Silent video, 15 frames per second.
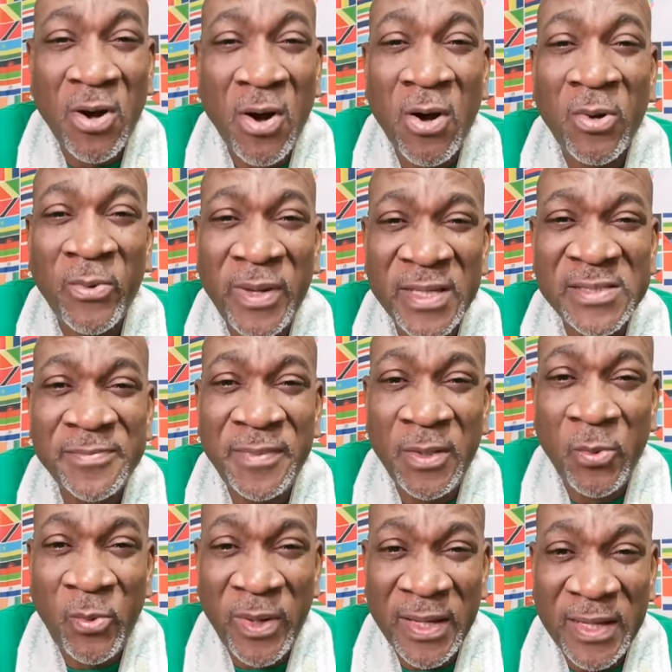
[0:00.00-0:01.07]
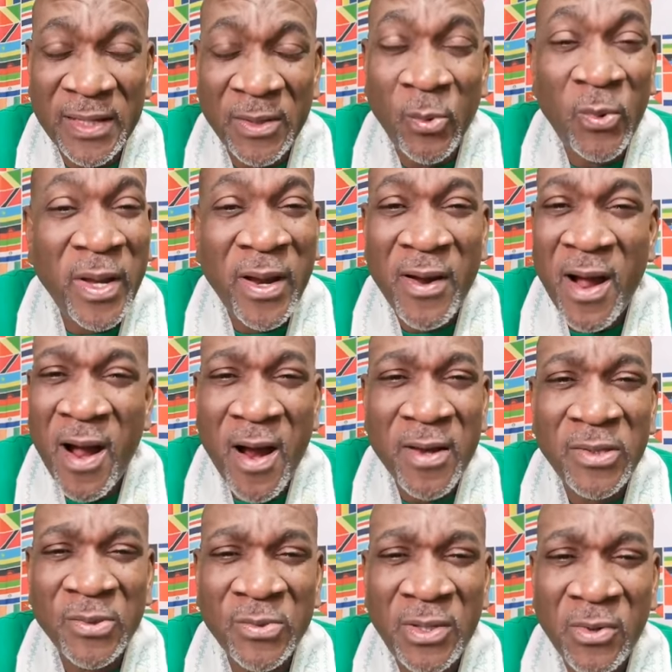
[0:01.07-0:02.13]
always be winning. Where
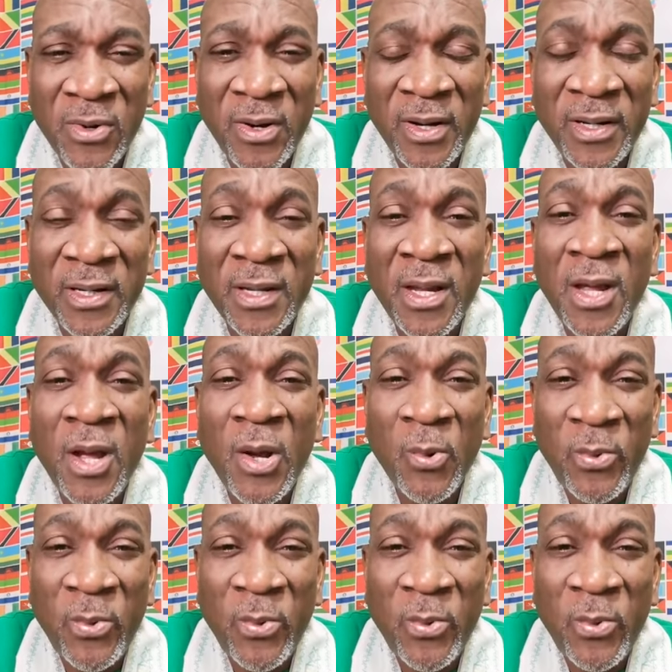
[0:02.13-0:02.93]
are you, Lord?